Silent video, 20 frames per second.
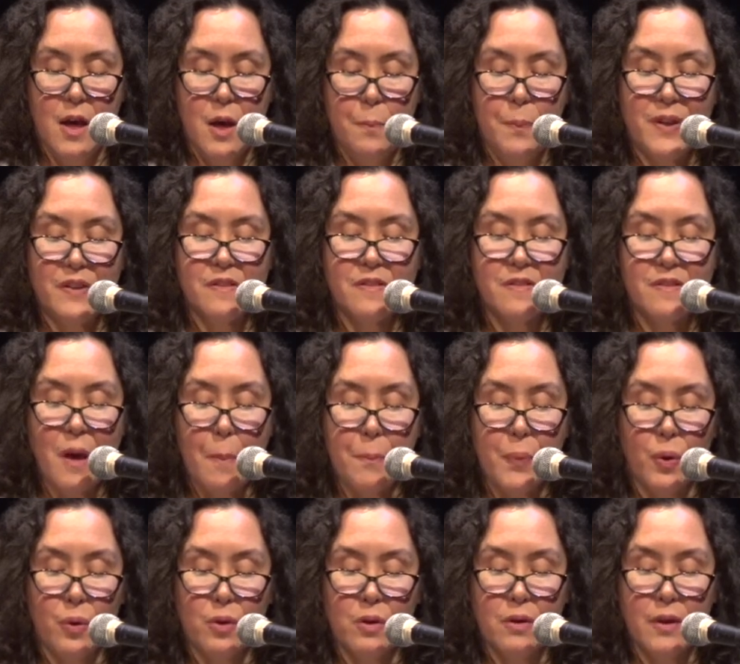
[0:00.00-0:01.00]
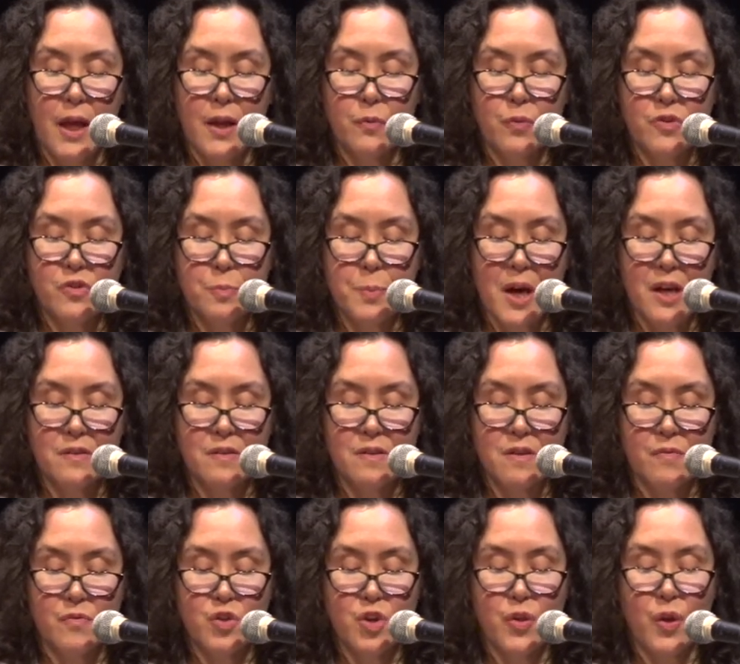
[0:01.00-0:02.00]
but supple and
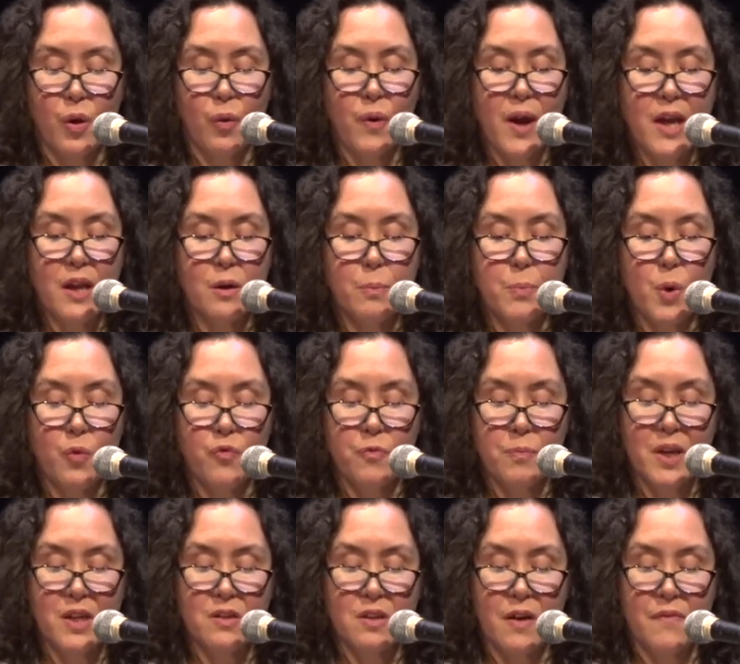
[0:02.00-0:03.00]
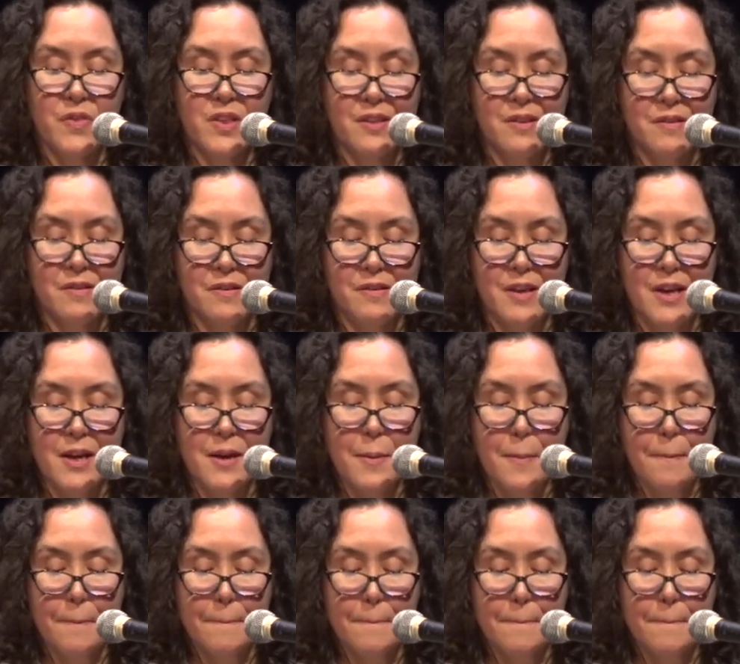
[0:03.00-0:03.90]
responsive to the greater movement of the sea.